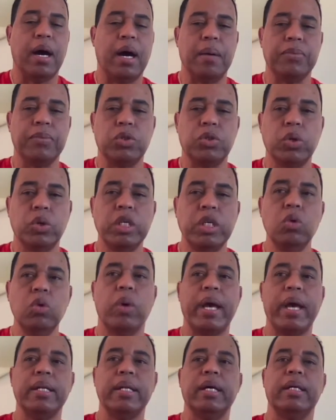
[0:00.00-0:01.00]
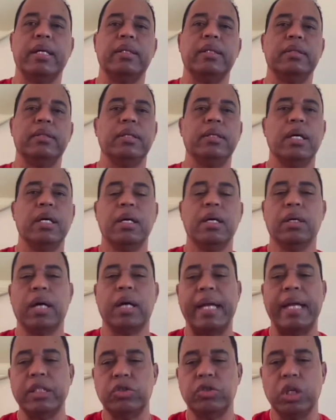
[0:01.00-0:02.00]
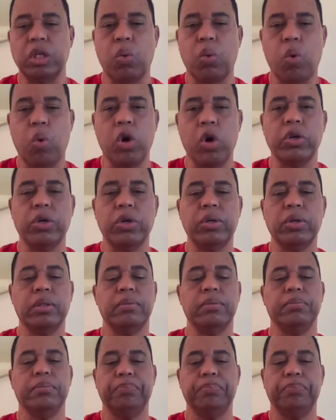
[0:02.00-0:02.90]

So he went and got into the water,